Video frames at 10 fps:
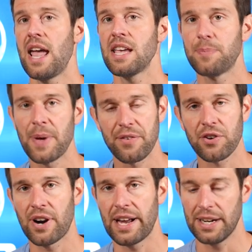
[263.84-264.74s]
It's a bit of a
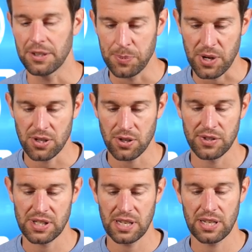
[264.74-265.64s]
grey area because
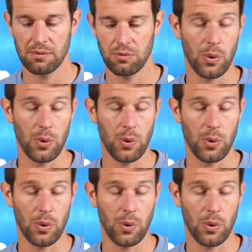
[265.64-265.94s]
obviously